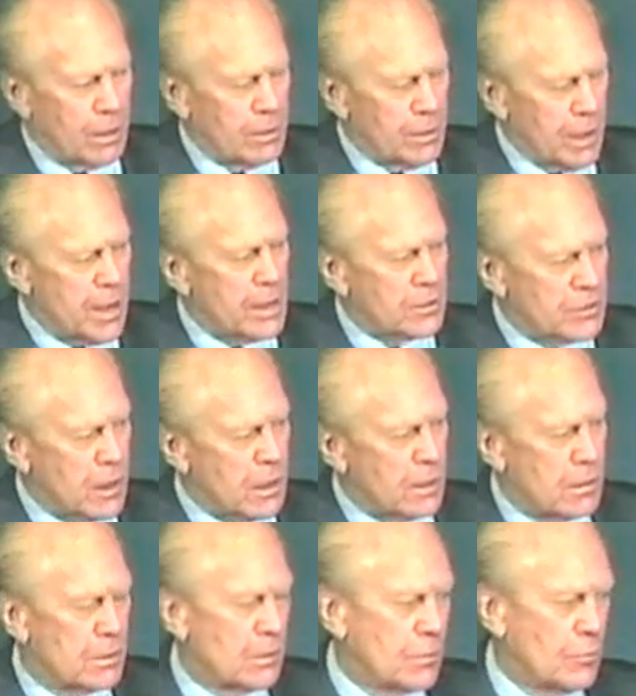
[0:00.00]
Yes,
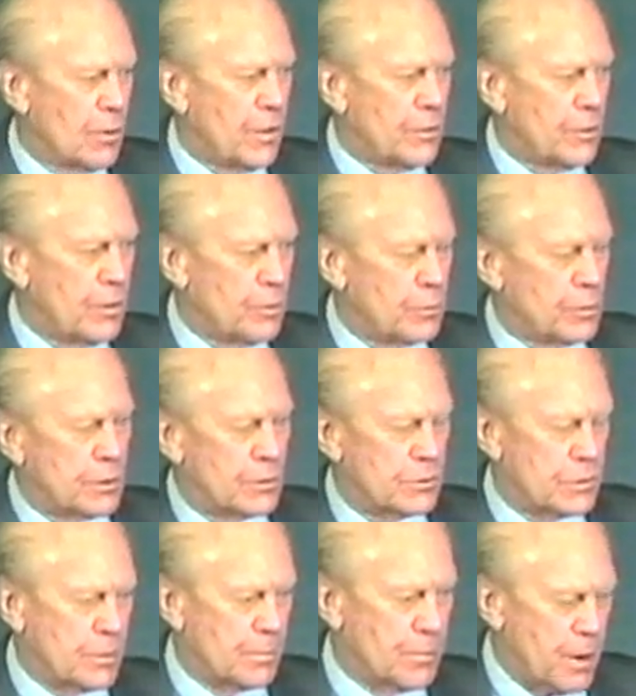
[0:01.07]
whether it was
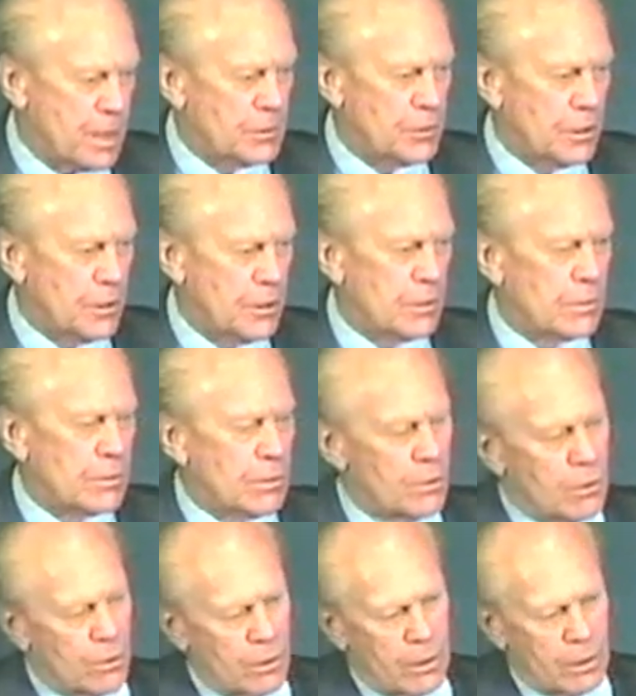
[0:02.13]
the president
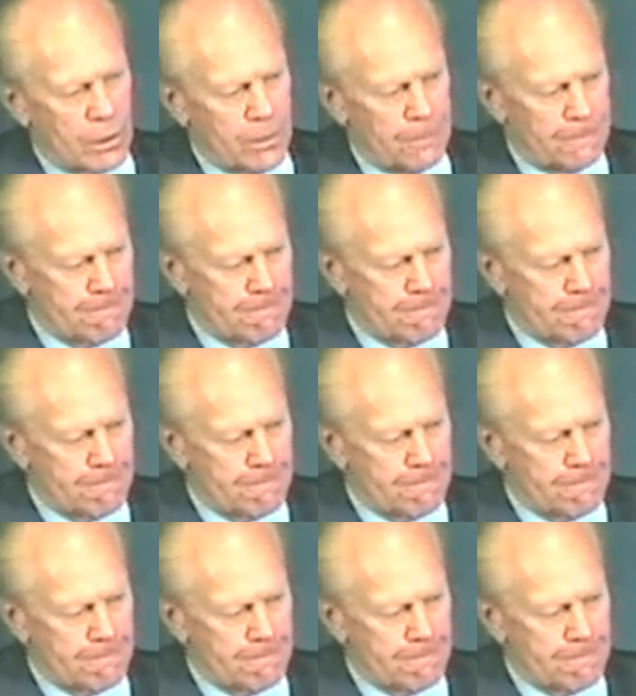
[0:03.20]
or